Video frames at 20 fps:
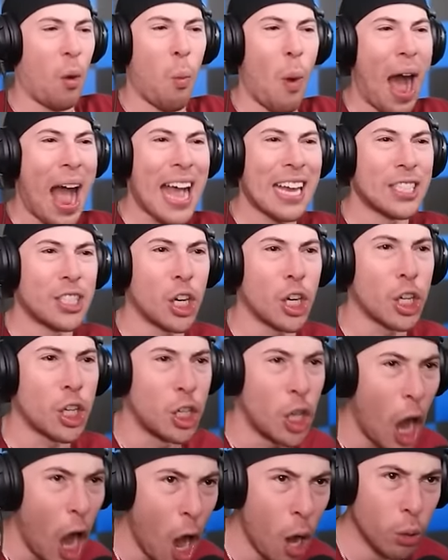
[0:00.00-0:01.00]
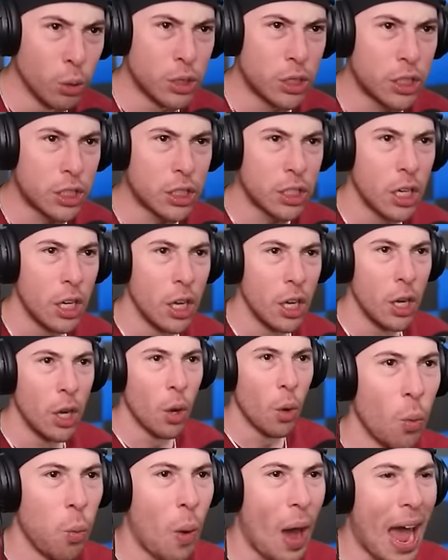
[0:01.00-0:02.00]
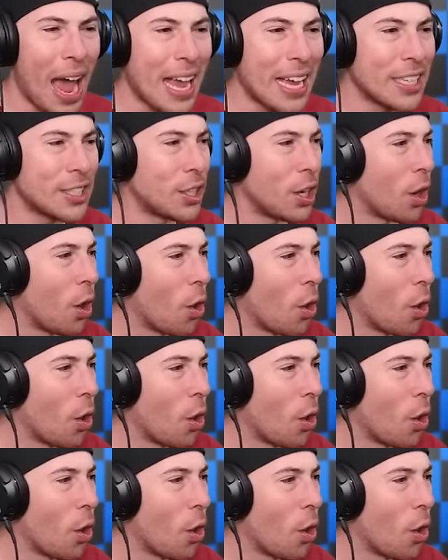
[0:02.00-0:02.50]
Why is there ghosts? Why is there...